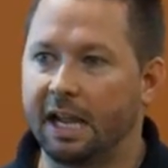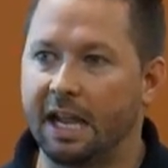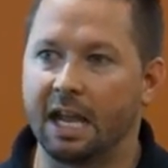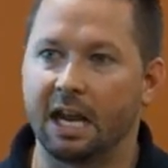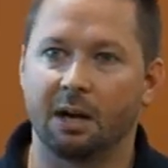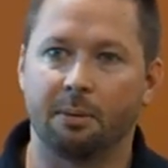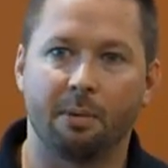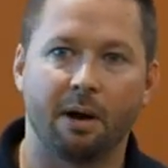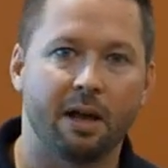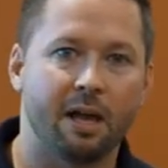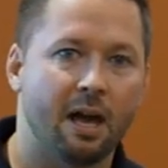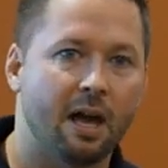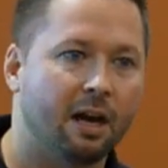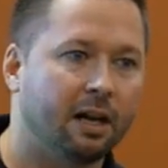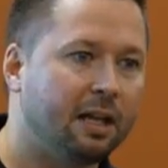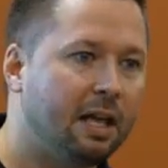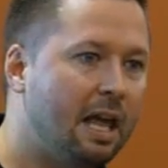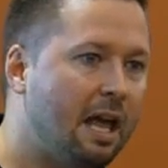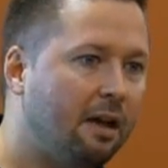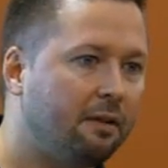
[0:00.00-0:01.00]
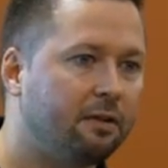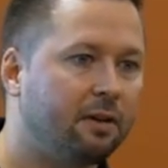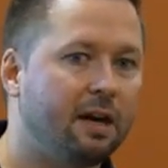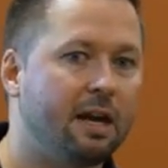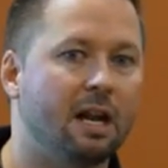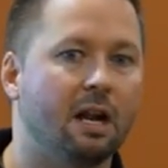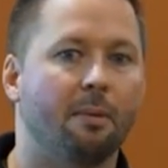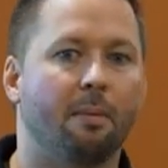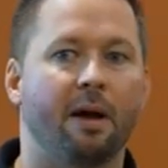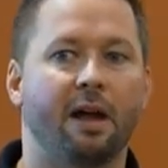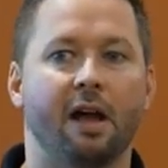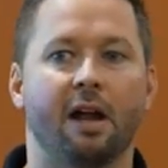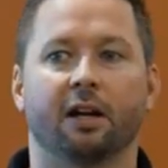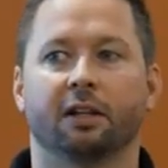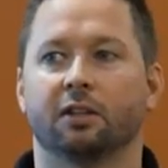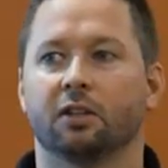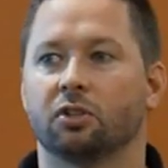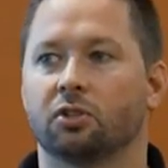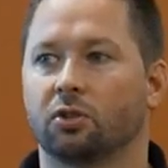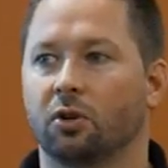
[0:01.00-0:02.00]
antibiotic after
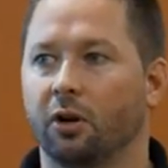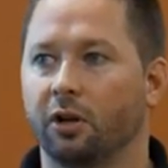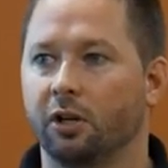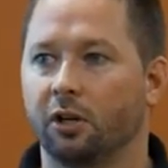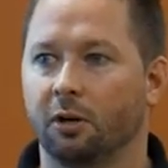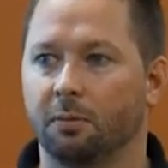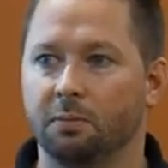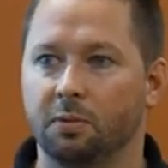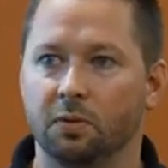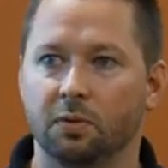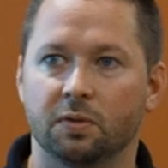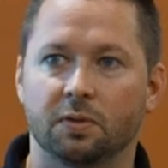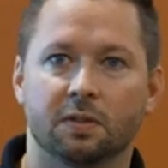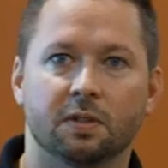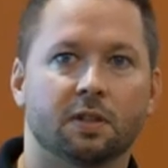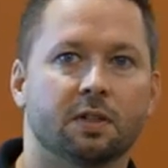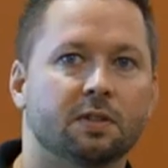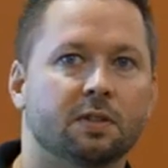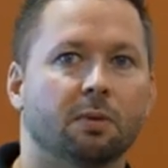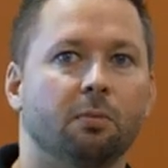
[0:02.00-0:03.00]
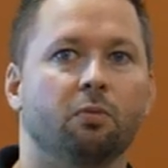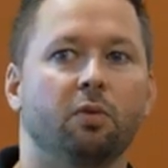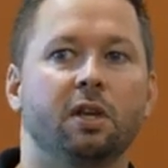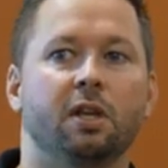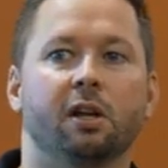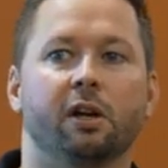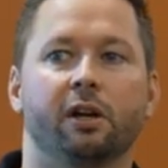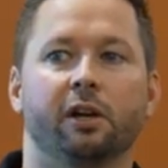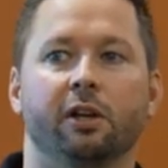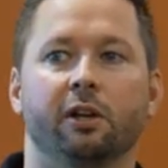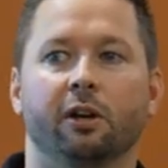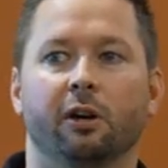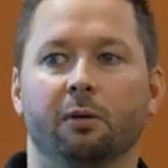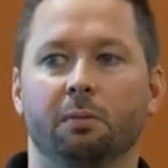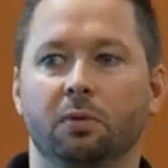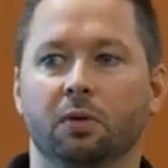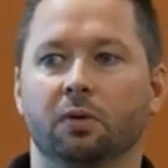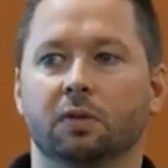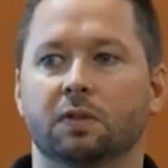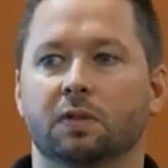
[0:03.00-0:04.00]
antibiotic, destroy your immune system, weaken your
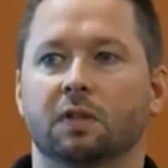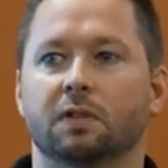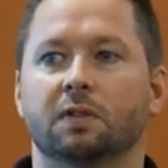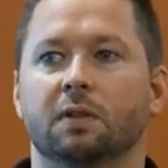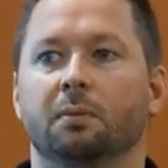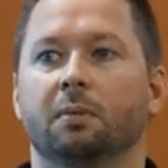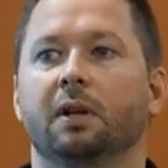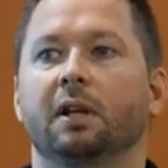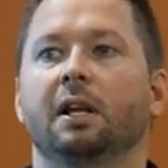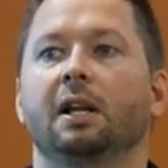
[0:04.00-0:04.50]
immune system,